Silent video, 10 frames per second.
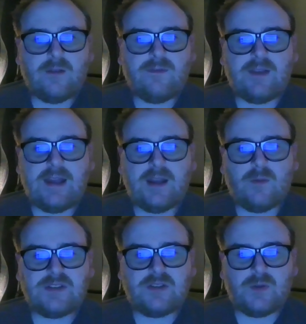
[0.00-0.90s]
flag
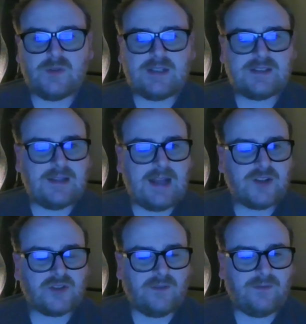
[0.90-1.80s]
was used as a
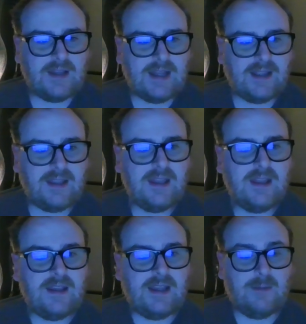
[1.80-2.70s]
national flag
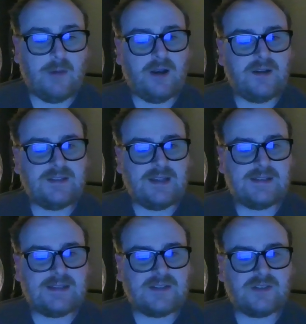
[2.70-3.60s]
in a modern
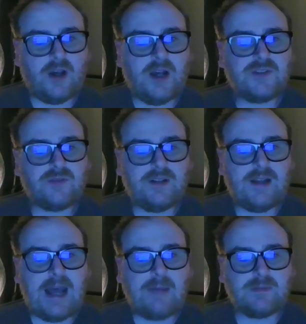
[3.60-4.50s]
sense as the Austrian
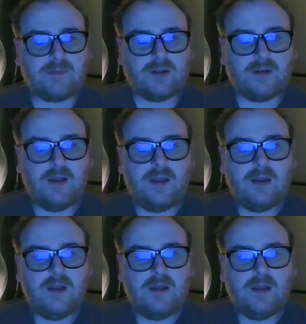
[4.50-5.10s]
Habsburg